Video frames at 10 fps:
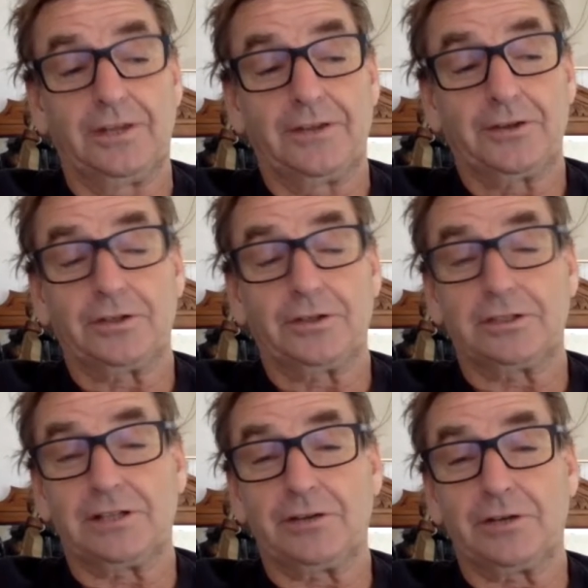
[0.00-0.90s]
thought I'd
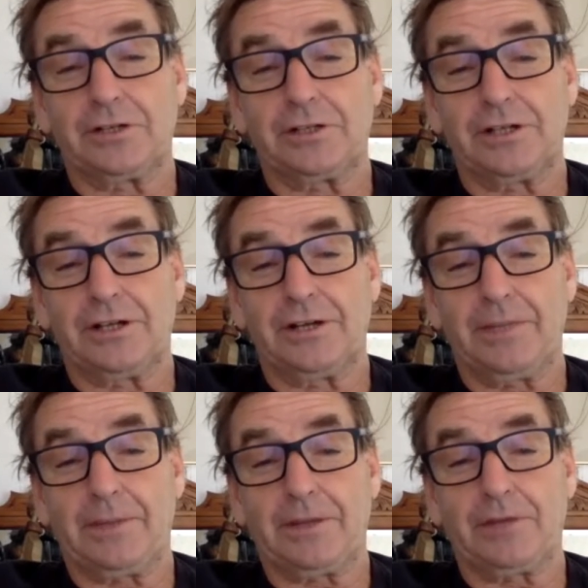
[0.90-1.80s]
get on and
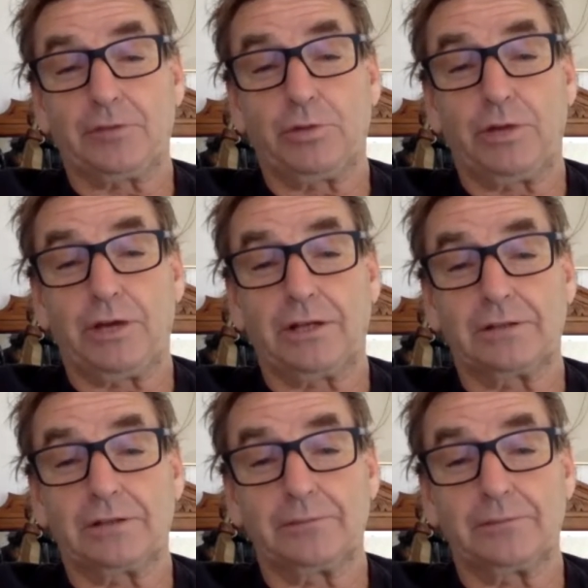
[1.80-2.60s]
get off the plane and